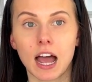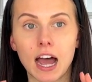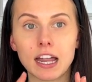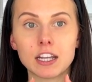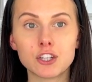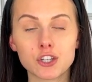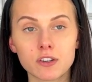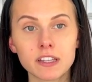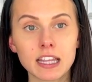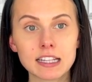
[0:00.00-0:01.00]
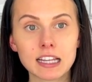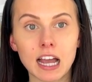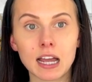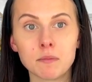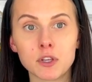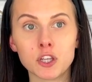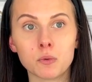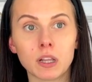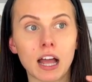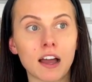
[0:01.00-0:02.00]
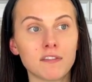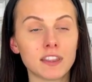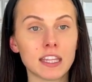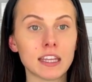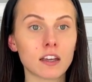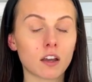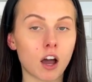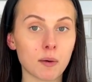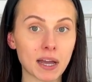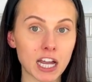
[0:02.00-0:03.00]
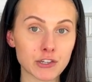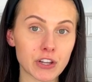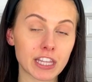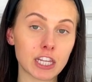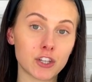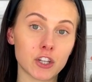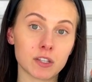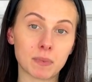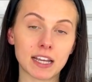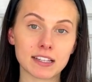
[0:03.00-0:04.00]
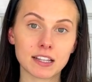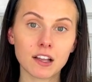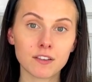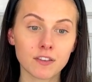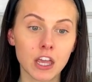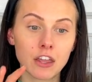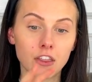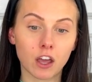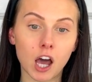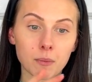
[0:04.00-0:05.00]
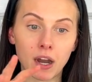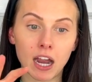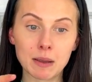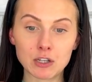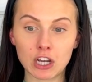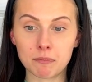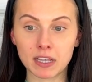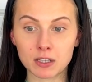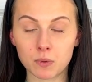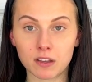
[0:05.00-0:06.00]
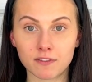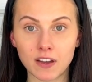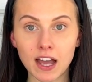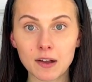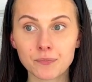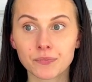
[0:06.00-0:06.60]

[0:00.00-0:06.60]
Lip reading: and during that time you will have the carbohydrate that you choose by itself, the carbohydrate mixed with a fat.